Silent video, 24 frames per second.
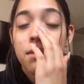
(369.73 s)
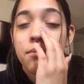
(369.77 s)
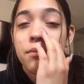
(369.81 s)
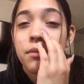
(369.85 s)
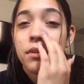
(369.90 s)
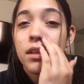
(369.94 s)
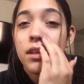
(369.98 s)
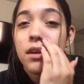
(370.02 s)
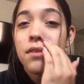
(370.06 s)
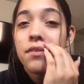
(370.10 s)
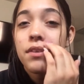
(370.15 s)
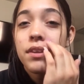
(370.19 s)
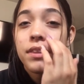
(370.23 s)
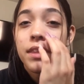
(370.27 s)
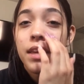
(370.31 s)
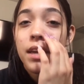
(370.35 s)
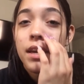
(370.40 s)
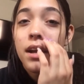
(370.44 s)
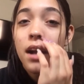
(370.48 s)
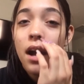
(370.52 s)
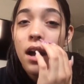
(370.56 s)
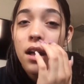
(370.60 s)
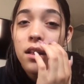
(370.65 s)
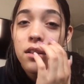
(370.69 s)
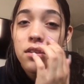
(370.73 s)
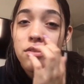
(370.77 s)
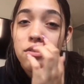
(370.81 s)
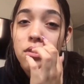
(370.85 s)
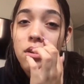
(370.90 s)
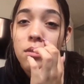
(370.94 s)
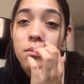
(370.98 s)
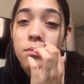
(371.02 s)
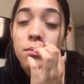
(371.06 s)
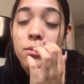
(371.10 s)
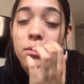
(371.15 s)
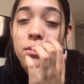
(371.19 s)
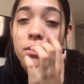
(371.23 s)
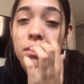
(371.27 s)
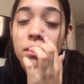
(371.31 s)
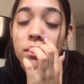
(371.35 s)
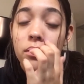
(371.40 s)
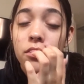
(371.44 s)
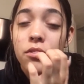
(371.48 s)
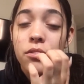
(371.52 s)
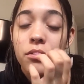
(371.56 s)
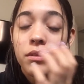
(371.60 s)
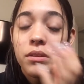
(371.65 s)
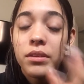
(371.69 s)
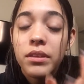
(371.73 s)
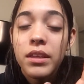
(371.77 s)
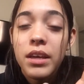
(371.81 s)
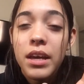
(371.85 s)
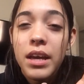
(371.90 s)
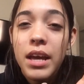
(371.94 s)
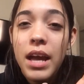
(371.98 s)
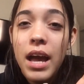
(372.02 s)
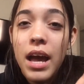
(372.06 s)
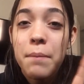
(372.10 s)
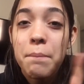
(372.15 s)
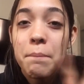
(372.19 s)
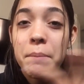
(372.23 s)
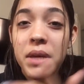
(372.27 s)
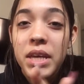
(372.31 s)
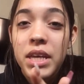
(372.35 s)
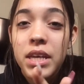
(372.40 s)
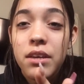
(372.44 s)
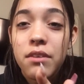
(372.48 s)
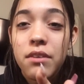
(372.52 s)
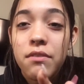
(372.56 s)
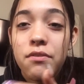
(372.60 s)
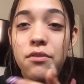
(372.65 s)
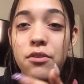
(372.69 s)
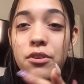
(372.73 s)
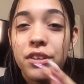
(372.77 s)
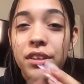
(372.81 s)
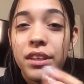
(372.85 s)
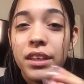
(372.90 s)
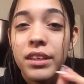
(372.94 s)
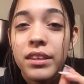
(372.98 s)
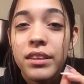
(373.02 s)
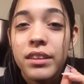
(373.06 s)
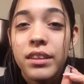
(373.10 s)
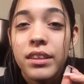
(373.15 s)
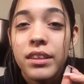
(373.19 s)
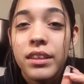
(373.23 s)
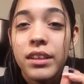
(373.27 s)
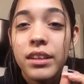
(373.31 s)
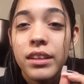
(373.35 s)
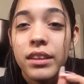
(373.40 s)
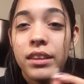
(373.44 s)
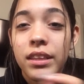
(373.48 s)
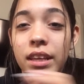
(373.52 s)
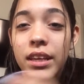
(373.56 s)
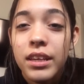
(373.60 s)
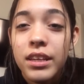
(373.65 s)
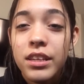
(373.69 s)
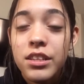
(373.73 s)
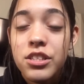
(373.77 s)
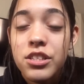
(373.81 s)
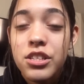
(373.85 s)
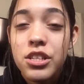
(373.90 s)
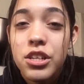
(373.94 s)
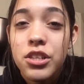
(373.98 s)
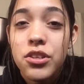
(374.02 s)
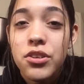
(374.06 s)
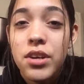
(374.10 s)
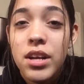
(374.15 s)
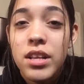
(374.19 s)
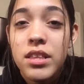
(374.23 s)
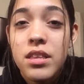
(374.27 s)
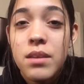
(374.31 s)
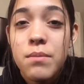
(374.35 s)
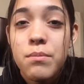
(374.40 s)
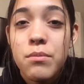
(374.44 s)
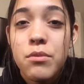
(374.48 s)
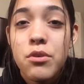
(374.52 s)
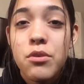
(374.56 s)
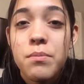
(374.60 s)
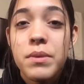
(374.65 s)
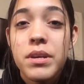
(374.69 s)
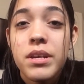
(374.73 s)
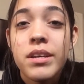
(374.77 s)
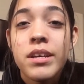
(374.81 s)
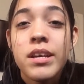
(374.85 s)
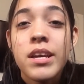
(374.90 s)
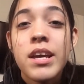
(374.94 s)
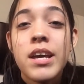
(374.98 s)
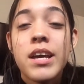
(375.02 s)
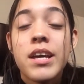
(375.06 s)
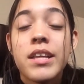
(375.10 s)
whenever they got in trouble, no, they had beef or they didn't like each other at the moment,